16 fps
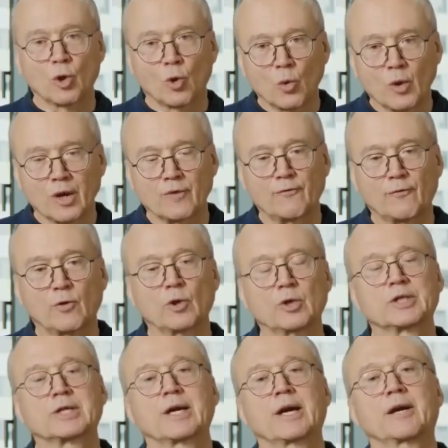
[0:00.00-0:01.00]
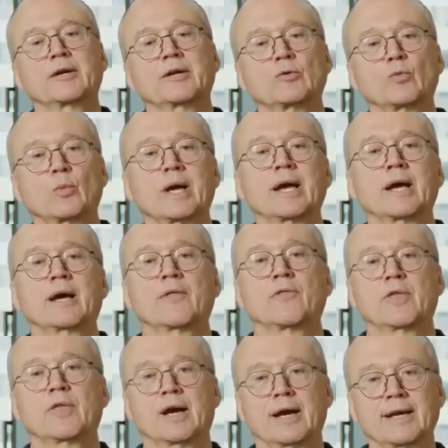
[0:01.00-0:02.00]
lower fault current where
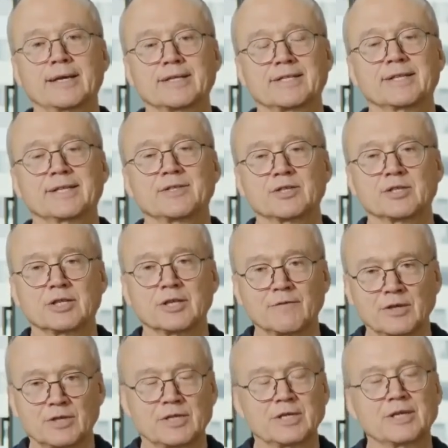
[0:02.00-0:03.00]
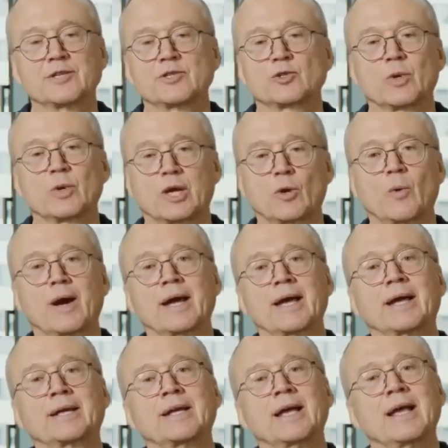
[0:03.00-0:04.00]
the higher sensitivity is
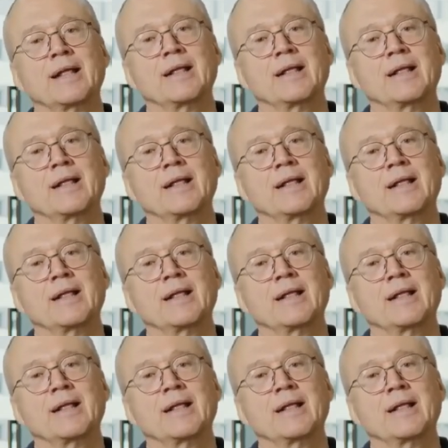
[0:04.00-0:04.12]
required.